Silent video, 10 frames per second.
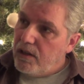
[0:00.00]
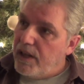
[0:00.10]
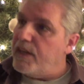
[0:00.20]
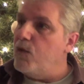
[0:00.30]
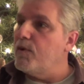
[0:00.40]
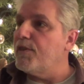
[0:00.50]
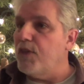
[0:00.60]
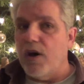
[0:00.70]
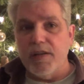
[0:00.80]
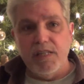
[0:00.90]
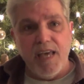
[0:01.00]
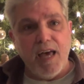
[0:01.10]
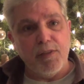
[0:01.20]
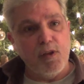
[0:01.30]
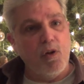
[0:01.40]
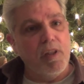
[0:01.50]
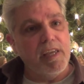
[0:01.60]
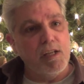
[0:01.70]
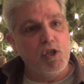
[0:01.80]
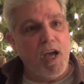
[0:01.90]
like he would have thought of death, you know,
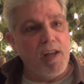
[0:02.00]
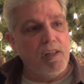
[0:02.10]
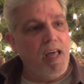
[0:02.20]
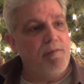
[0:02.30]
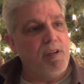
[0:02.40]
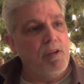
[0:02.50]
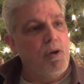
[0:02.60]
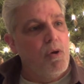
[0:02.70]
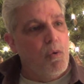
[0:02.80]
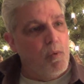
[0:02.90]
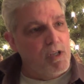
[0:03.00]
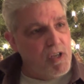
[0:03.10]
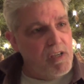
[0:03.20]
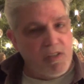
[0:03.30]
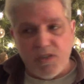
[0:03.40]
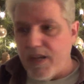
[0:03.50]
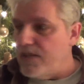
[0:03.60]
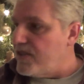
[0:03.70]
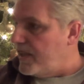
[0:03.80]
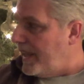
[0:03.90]
like in John 11, when Jesus
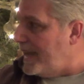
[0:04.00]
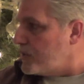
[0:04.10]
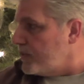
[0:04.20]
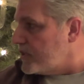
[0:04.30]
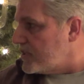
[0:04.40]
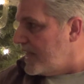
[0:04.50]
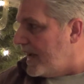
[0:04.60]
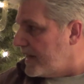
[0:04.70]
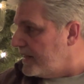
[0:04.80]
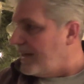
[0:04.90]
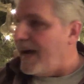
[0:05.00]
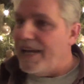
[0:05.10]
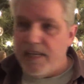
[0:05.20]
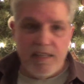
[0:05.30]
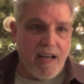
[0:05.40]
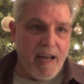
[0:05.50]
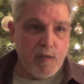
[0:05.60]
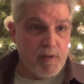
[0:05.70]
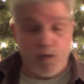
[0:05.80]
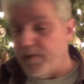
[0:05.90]
says that Lazarus is not going to die, he
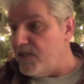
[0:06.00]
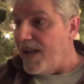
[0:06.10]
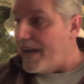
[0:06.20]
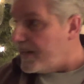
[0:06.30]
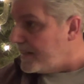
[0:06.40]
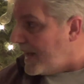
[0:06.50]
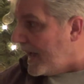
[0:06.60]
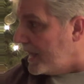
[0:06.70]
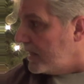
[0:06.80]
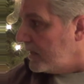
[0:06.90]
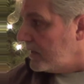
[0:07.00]
dies, but he says, but he's not going to die.